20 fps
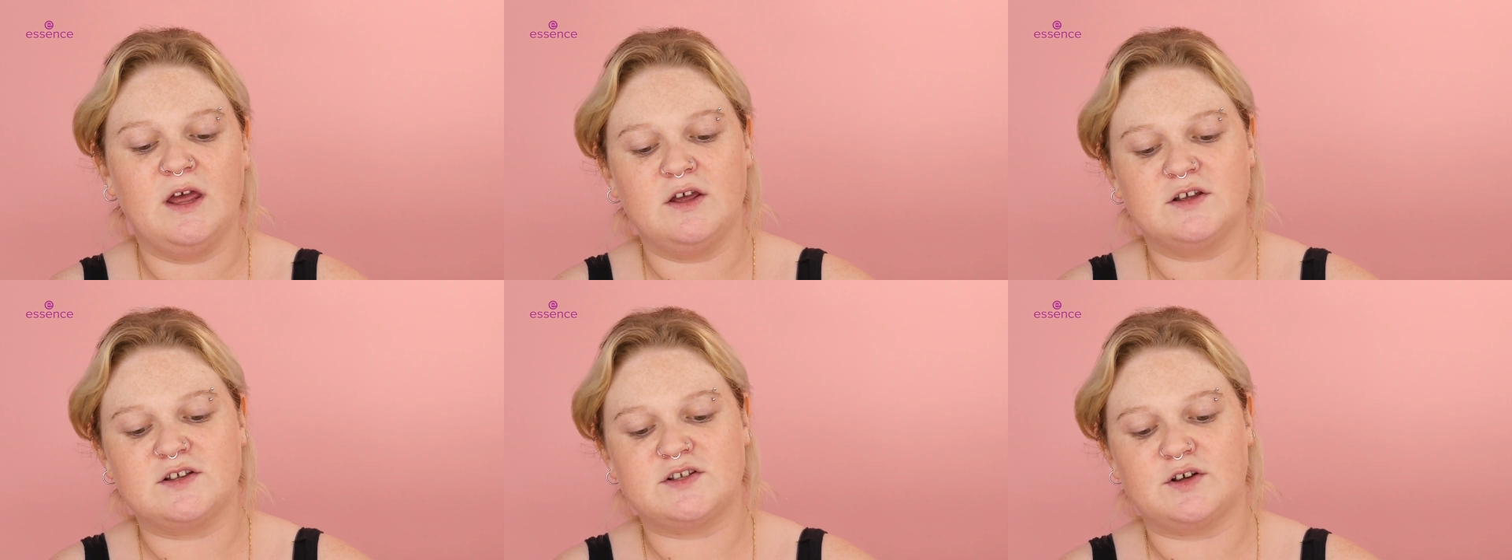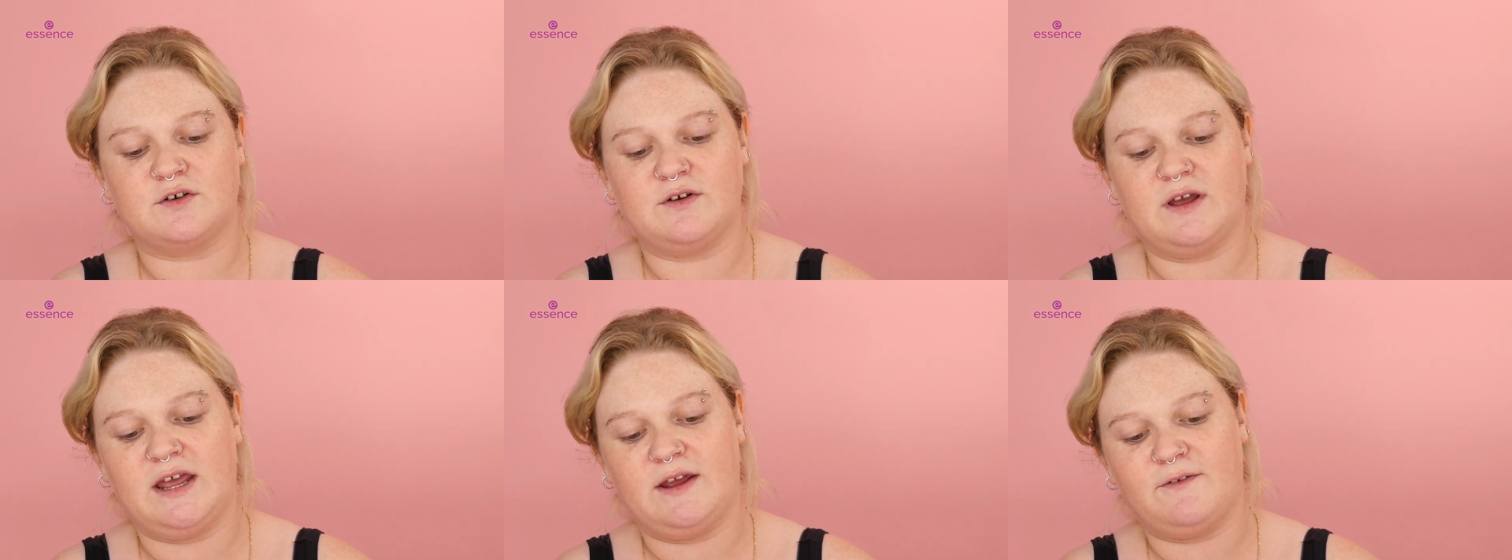
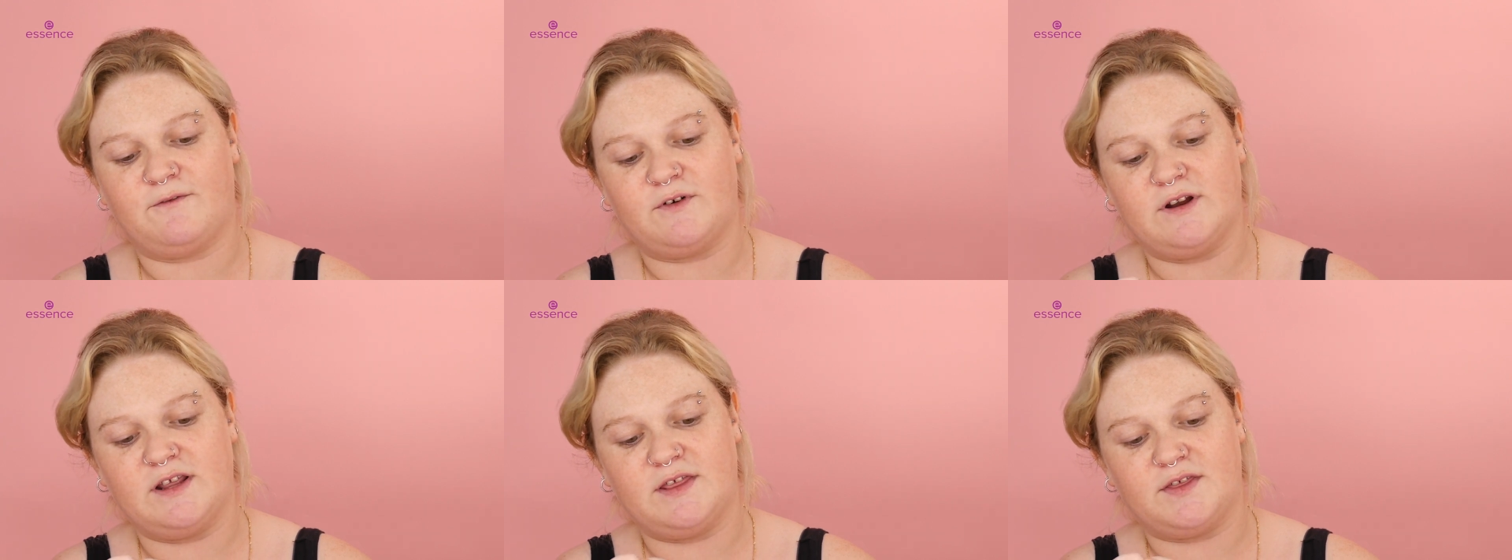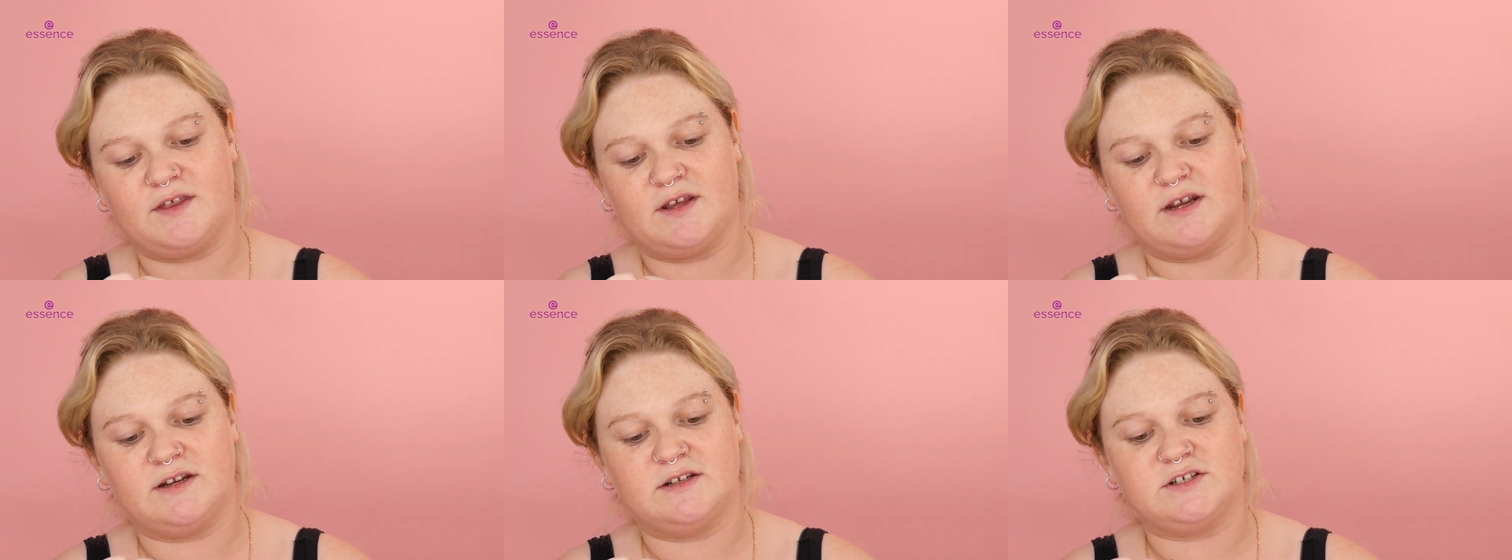so
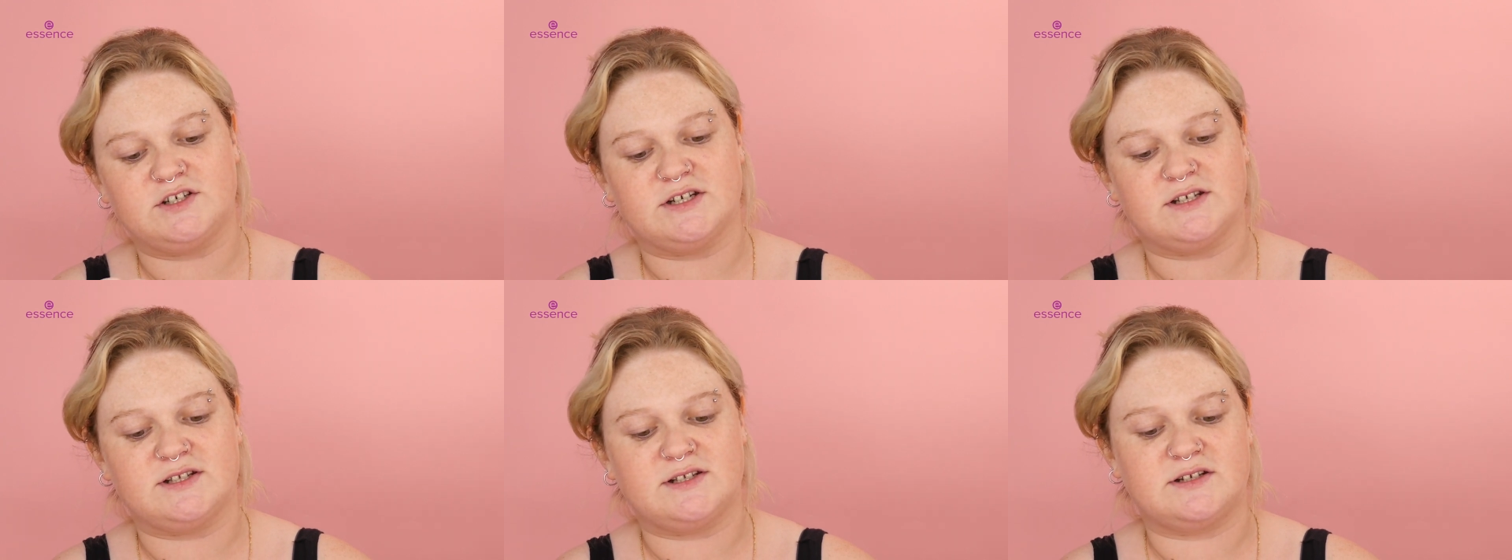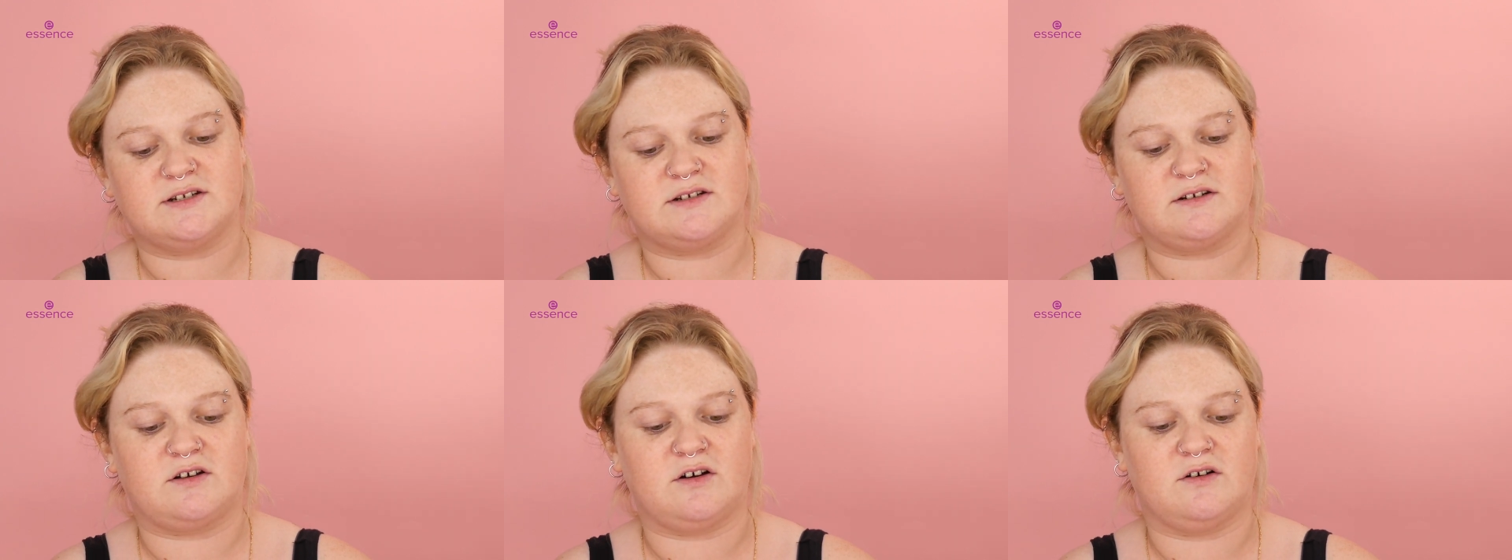everything
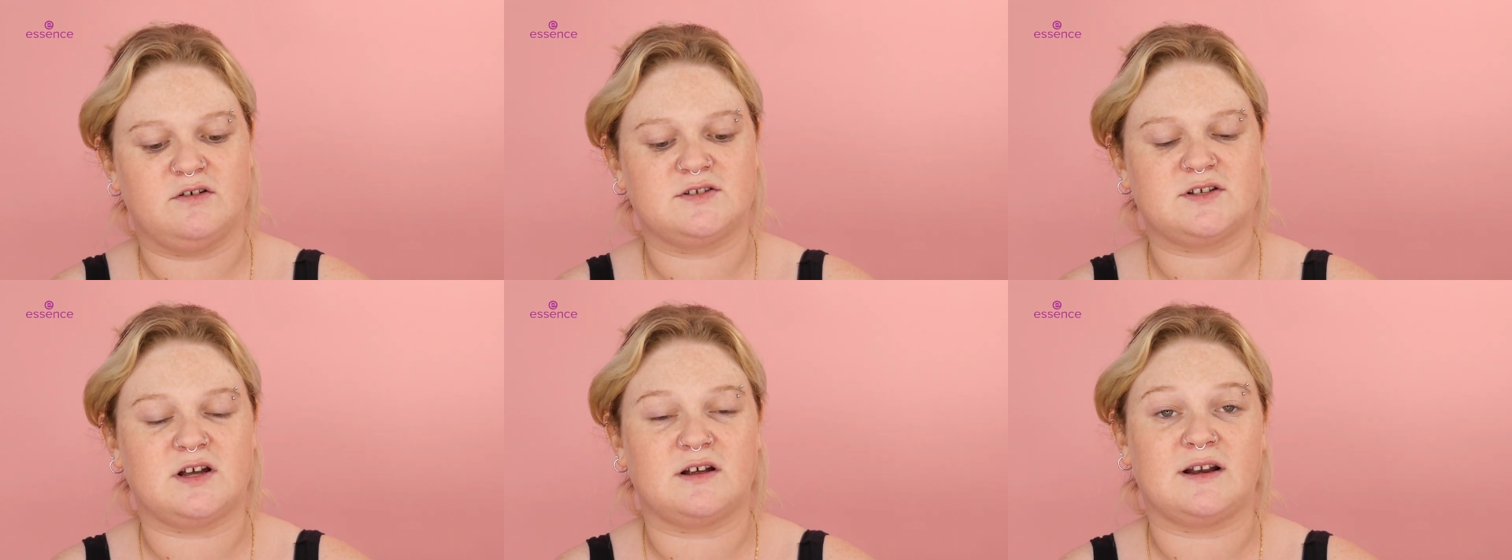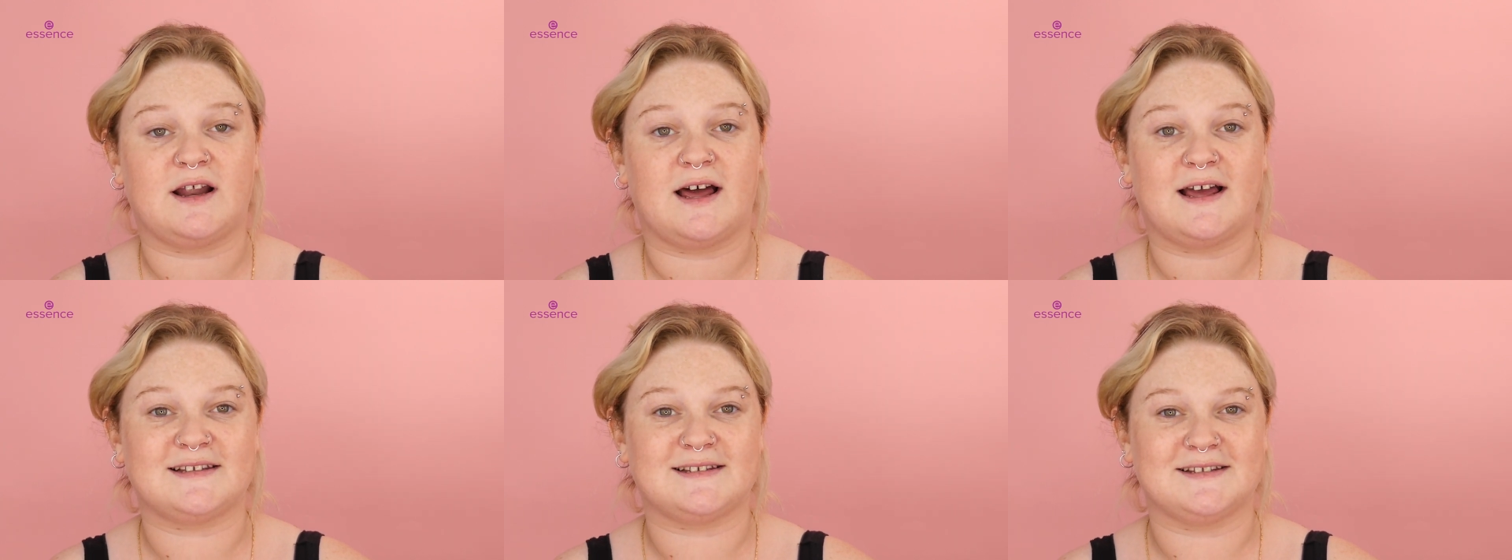just goes on
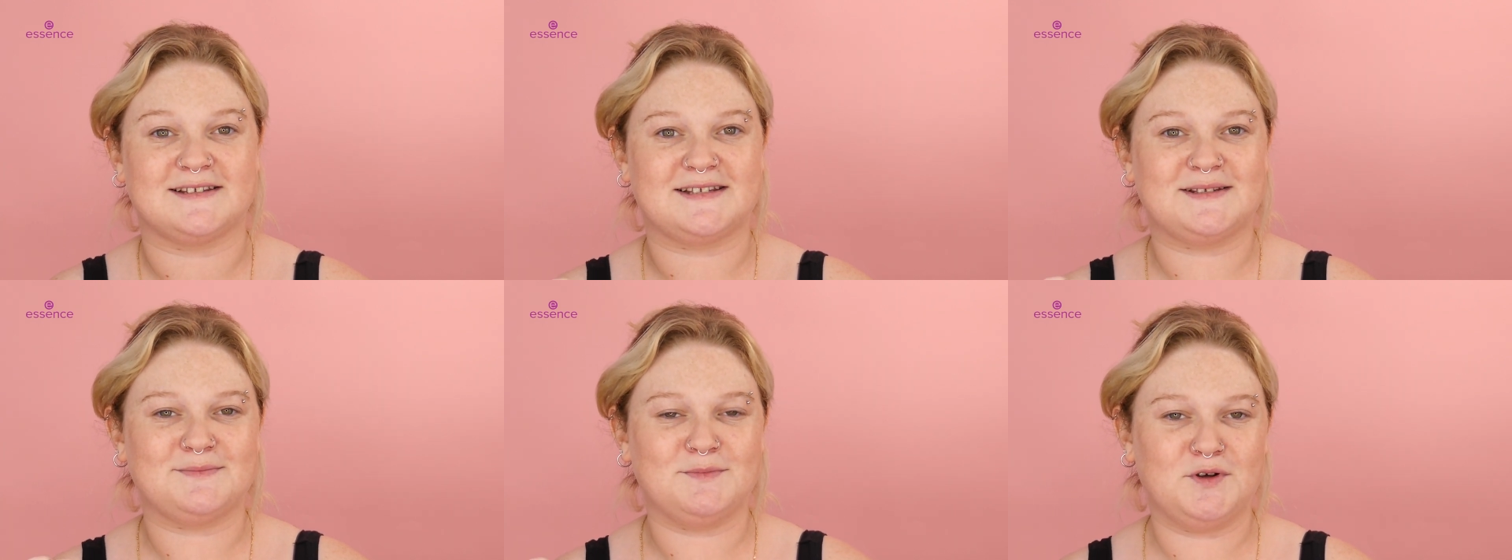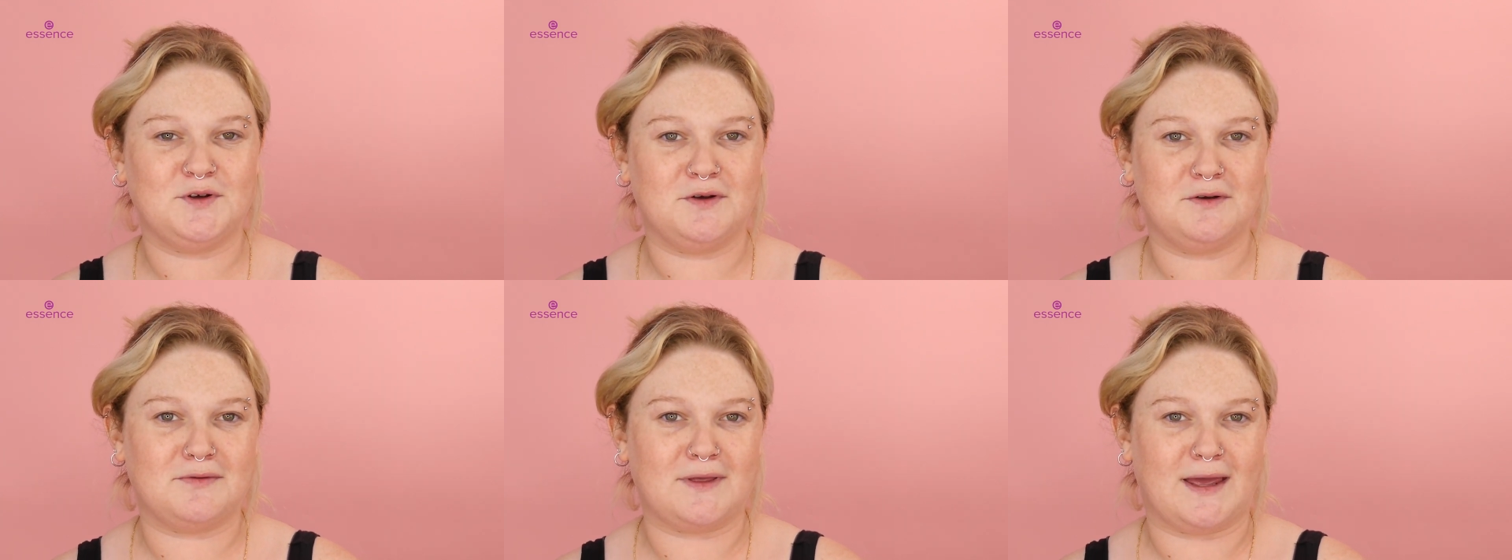nice and
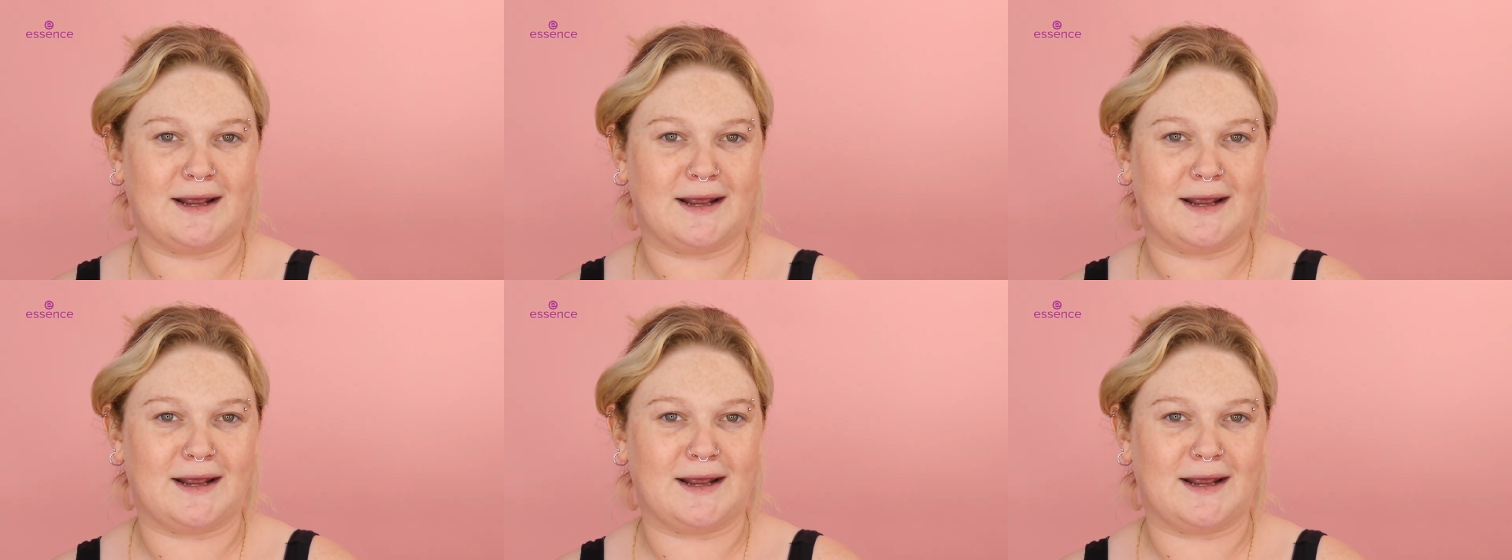smooth